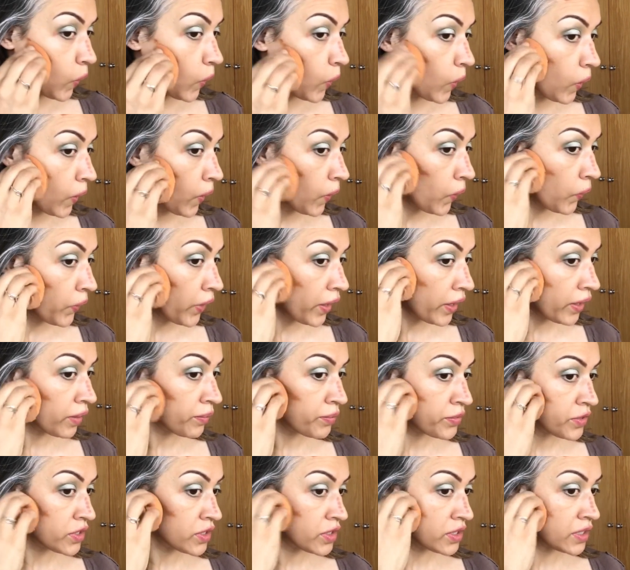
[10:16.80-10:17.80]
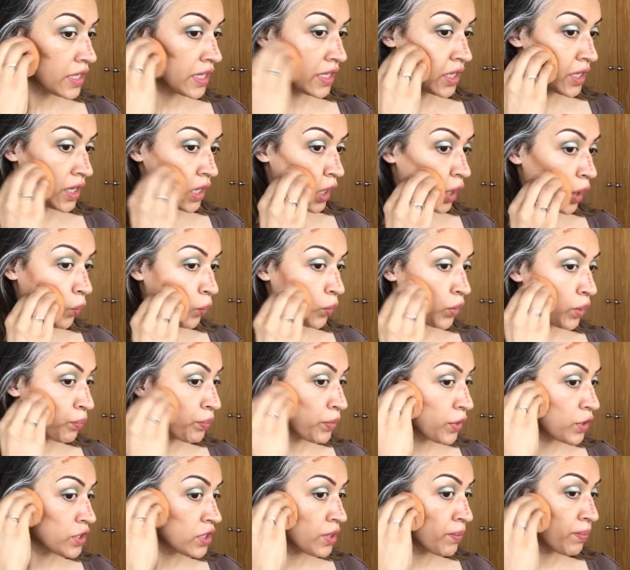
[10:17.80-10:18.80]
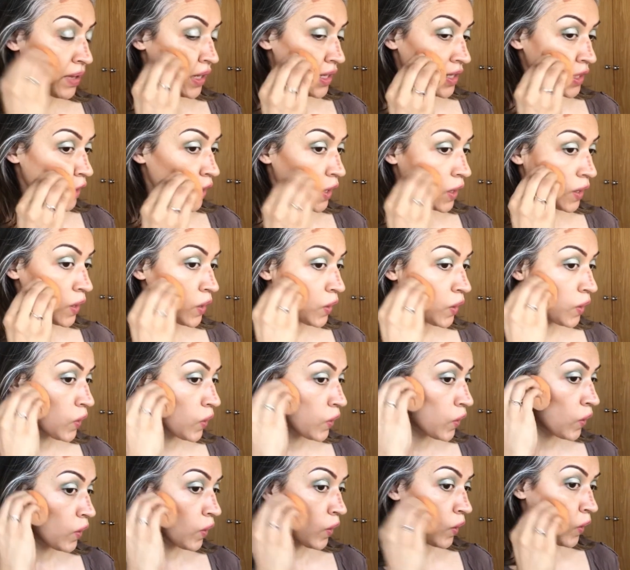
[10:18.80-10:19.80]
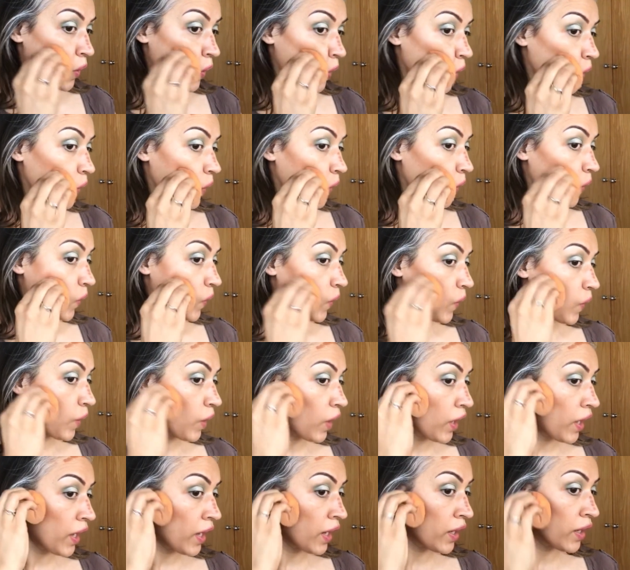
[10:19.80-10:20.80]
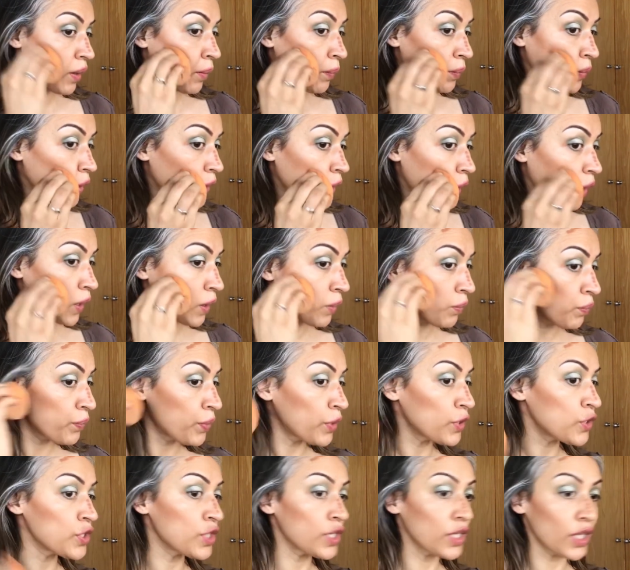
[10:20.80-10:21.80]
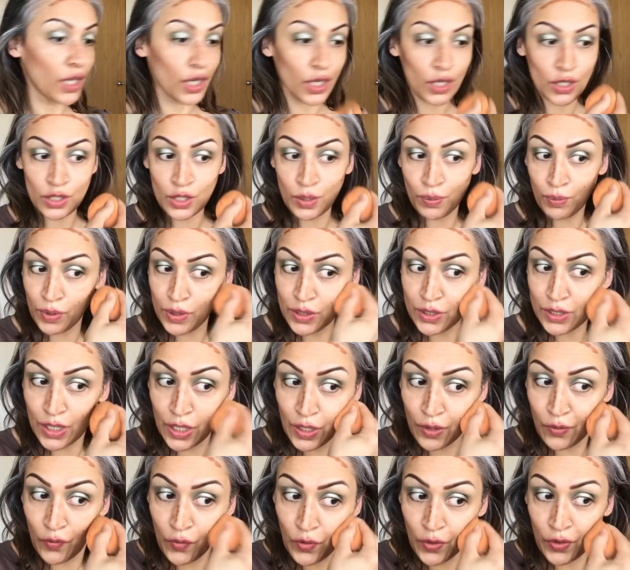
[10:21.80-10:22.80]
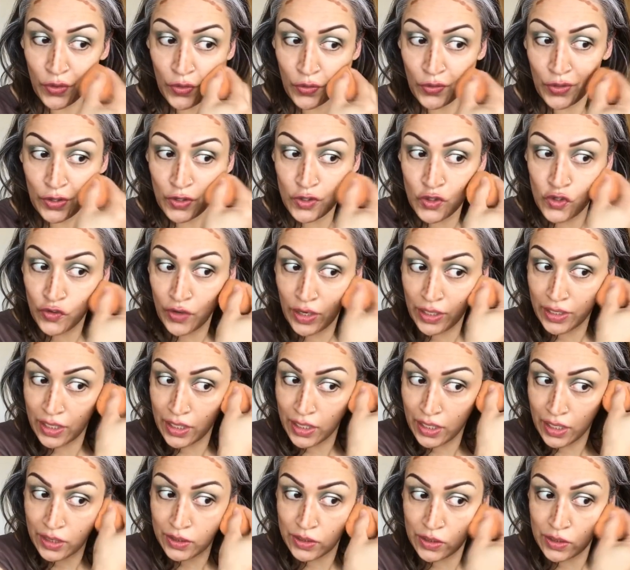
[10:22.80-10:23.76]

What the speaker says: And then I'm just taking it in with a beauty blender, and I'm just kind of pushing it into my skin rather than dragging it